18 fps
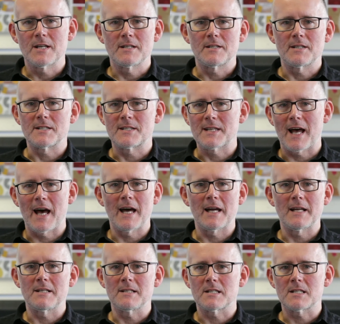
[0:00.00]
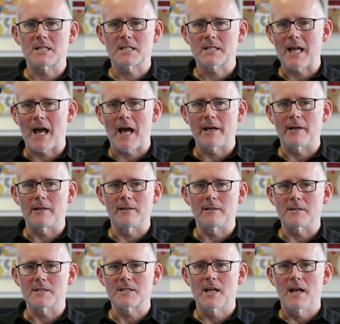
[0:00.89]
designs,
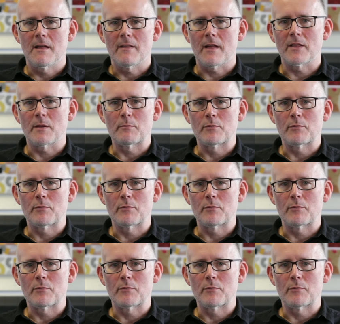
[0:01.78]
styles that the